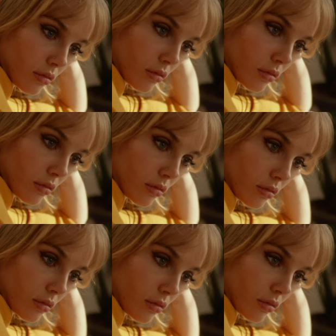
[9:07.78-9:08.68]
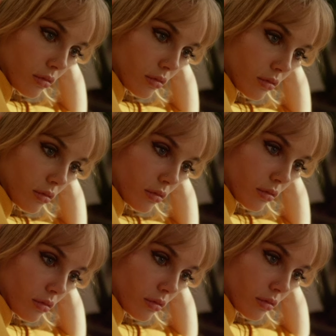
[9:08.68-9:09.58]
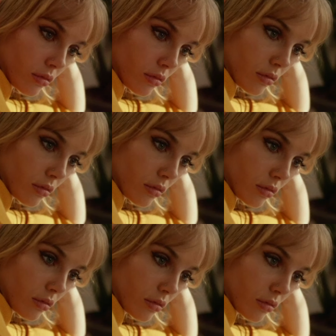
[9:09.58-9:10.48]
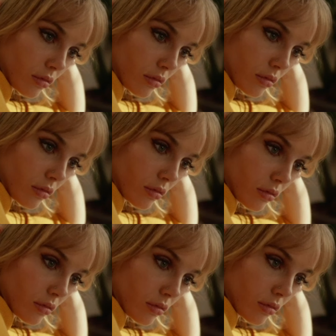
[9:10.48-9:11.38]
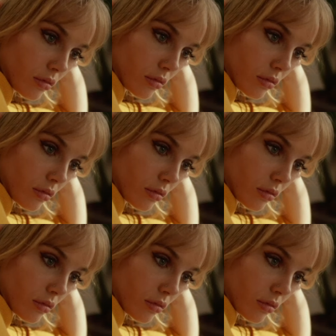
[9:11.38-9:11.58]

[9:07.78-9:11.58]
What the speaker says: Nothing is said.